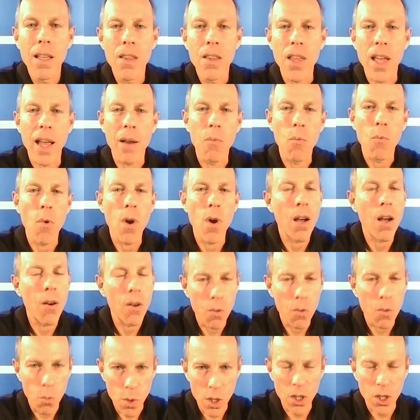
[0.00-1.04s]
that,
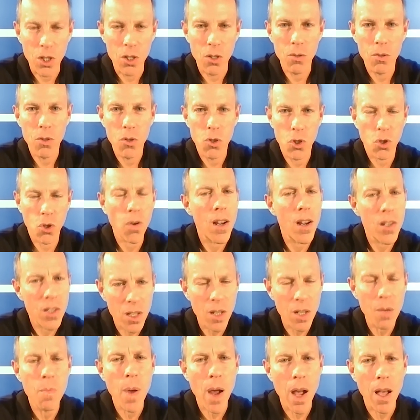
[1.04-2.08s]
well, we can trust
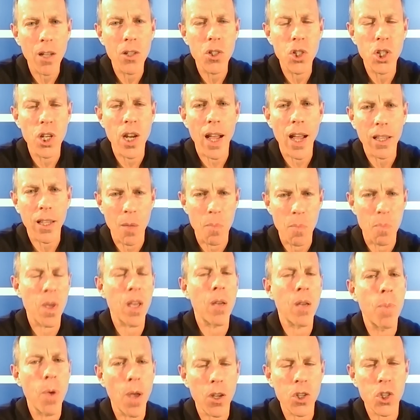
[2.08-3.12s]
in Belichick, the
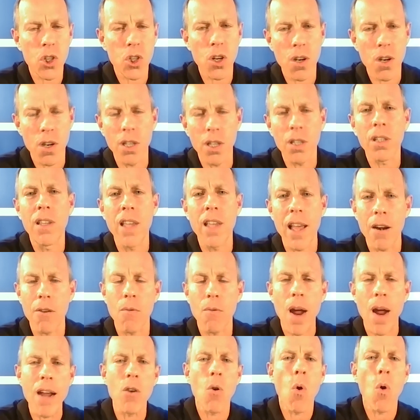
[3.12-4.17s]
big picture, he'll get it
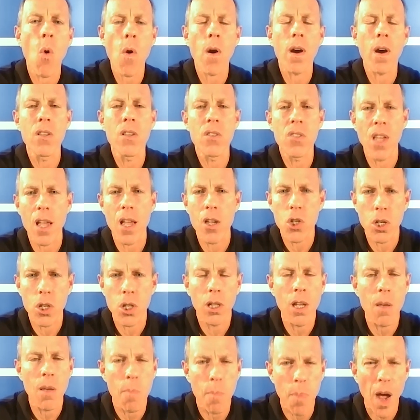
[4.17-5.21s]
right.
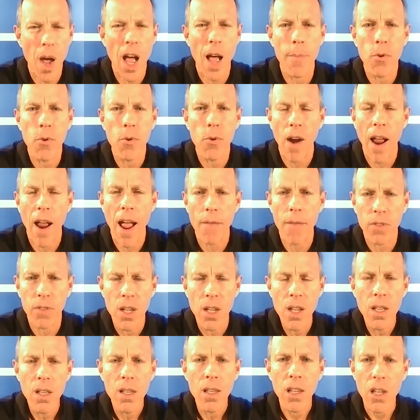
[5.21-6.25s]
Organizationally, Bob Kraft,
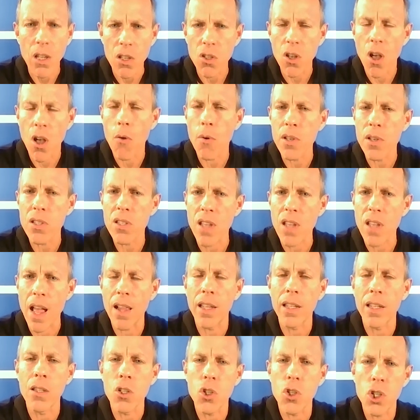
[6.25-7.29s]
he's always
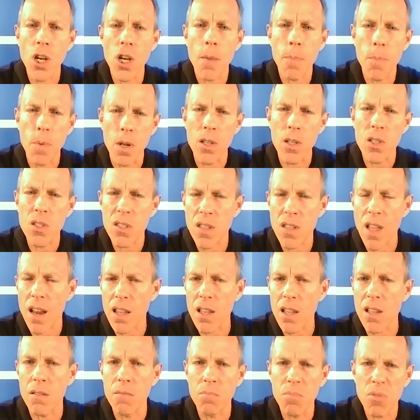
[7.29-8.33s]
sailing the ship in a
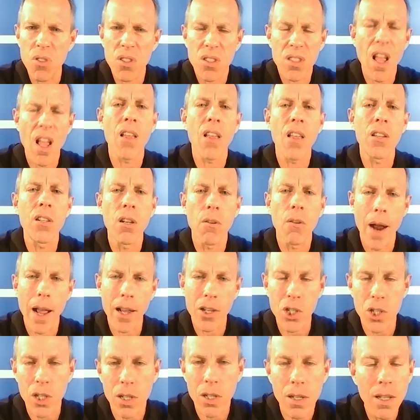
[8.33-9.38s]
steady and solid
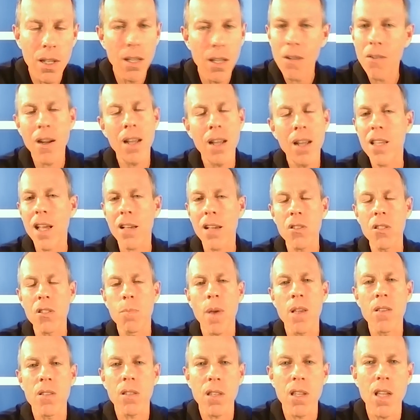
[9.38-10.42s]
direction. Uh, Texans
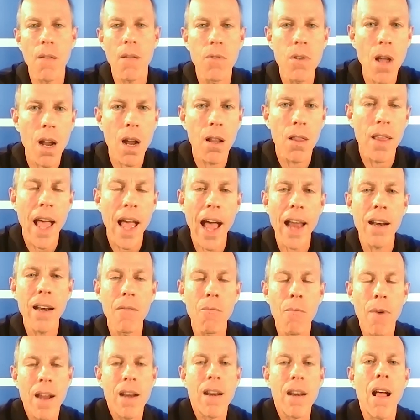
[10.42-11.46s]
basically have none of that.
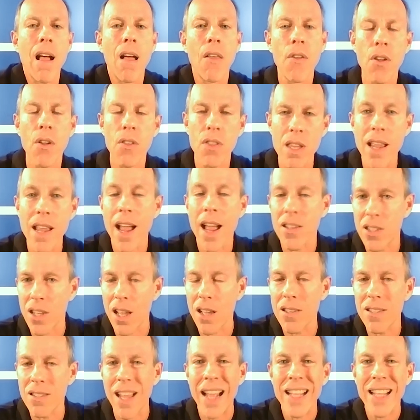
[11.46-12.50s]
Right now, they're the
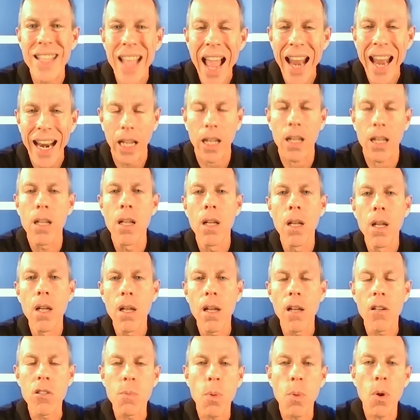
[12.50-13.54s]
SS Titanic
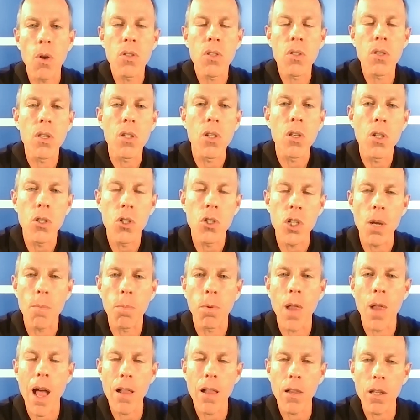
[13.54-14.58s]
as opposed to the good ship
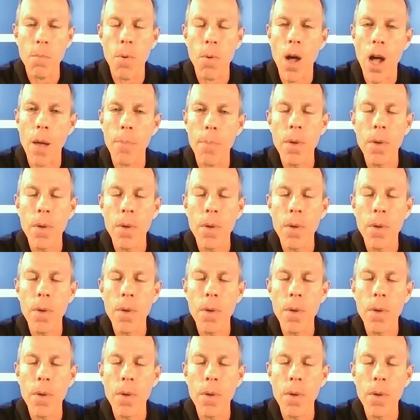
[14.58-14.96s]
Lollipop.